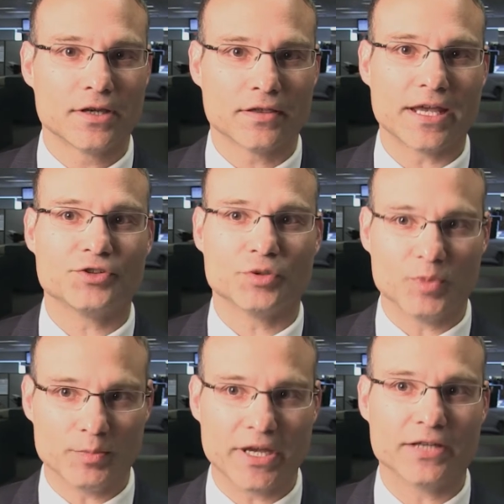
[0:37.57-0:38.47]
that should
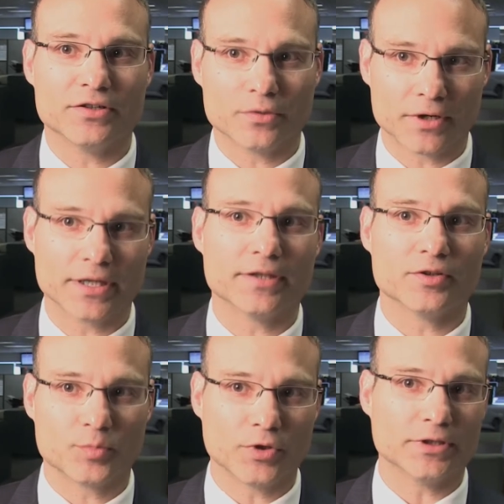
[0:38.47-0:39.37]
be mandatory at
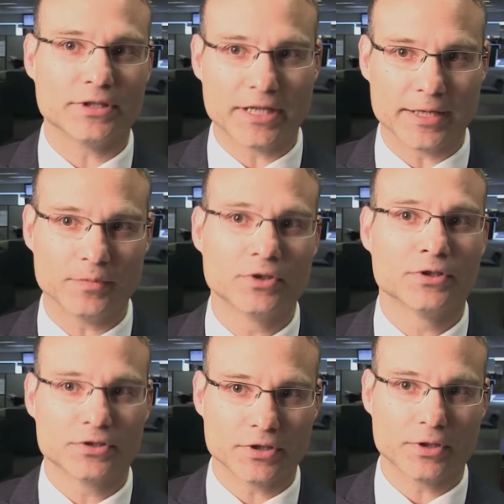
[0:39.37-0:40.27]
this point in time.
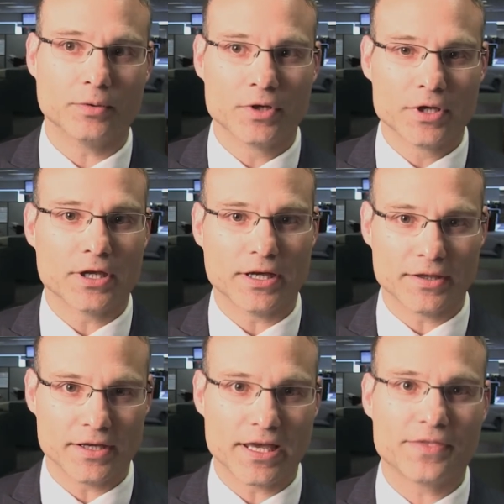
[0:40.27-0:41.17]
So uh,
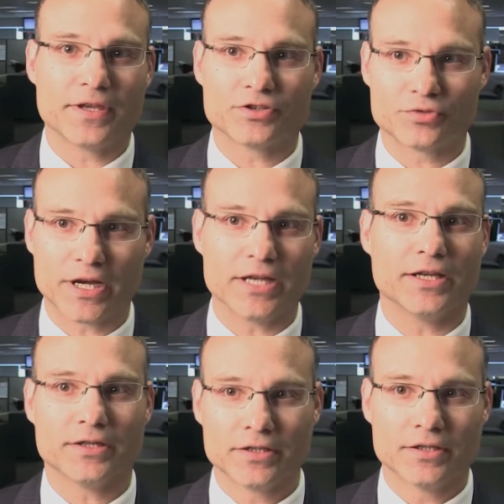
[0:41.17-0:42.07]
the ethics
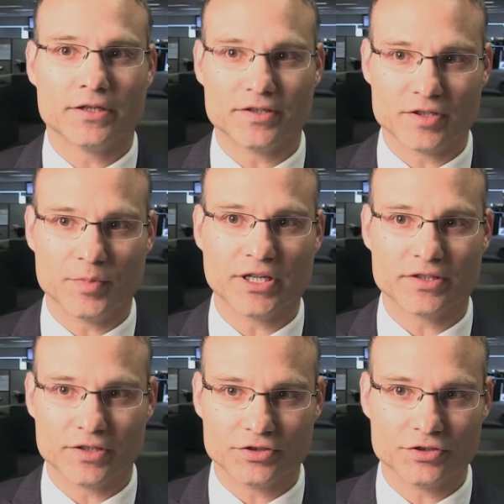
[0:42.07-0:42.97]
training is the
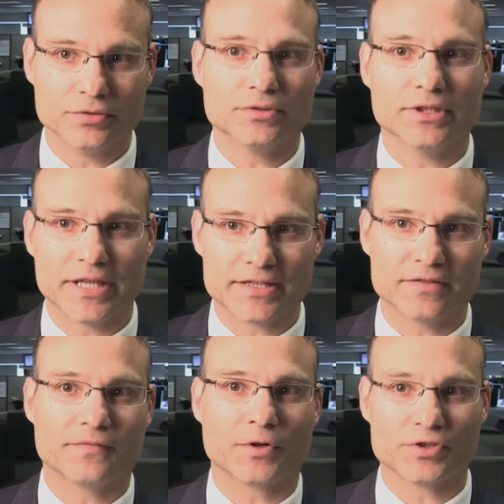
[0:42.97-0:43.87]
biggest issue, and that's
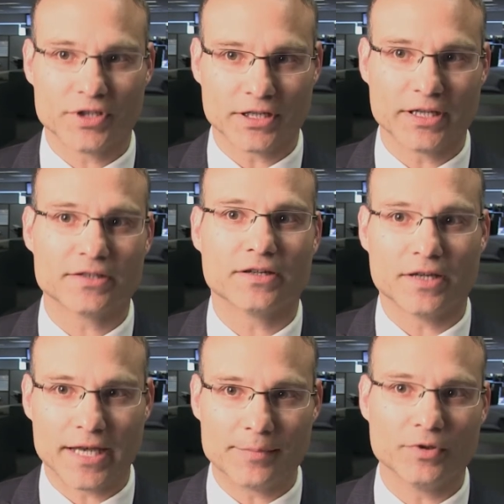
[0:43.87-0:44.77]
the first thing that's going to
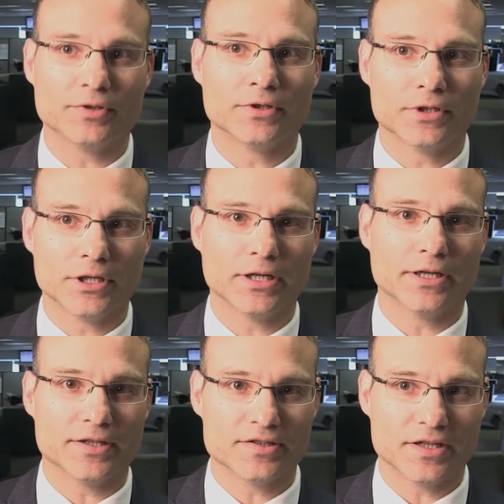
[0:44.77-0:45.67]
happen uh,
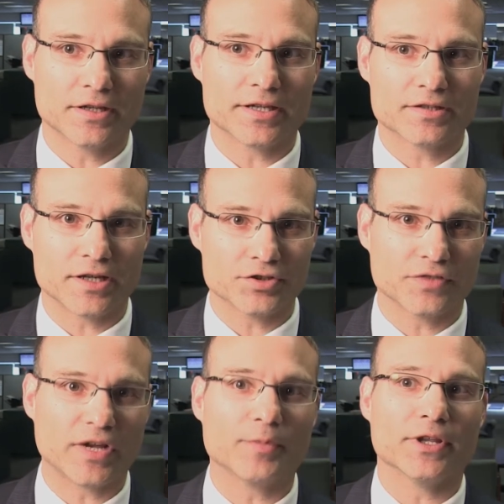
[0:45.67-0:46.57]
in the city of Lake Station
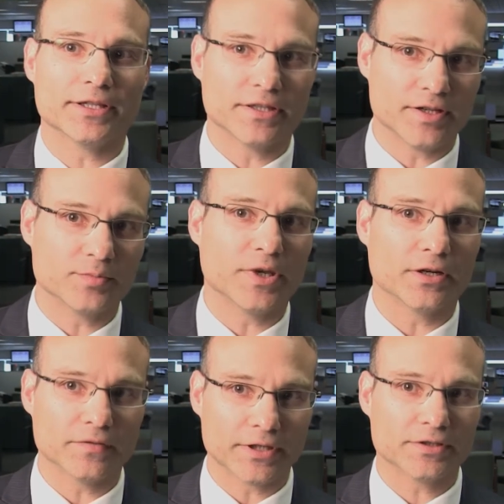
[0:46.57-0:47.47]
if I'm elected as mayor
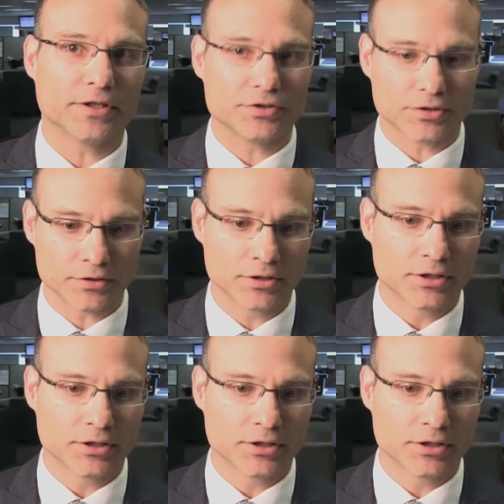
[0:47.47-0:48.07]
of Lake Station.